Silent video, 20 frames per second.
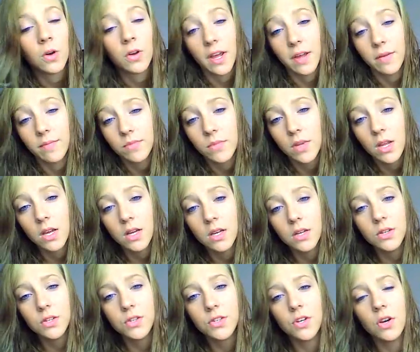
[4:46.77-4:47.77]
Okay,
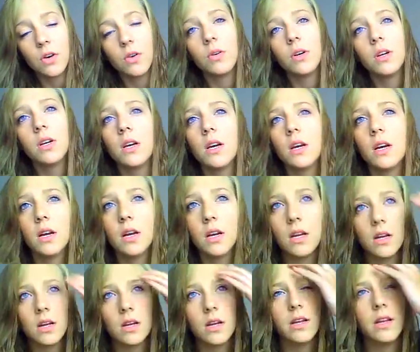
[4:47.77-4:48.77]
so
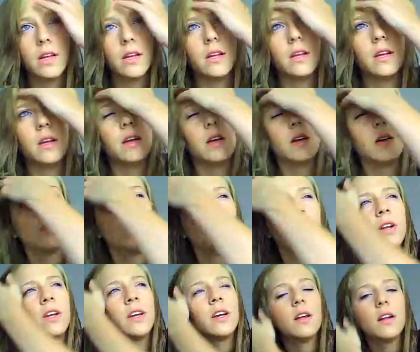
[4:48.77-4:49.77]

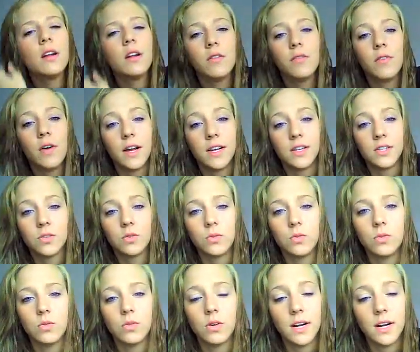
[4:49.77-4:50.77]
when I got out of high school,